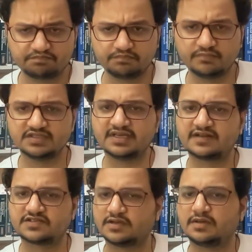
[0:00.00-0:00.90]
But
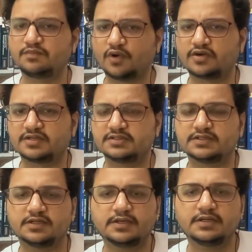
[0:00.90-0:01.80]
that's really important.
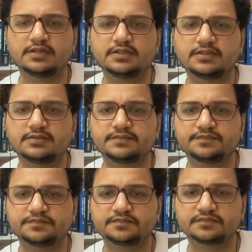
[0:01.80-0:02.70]
Uh,
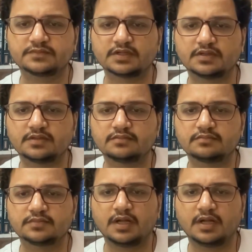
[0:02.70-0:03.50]
um,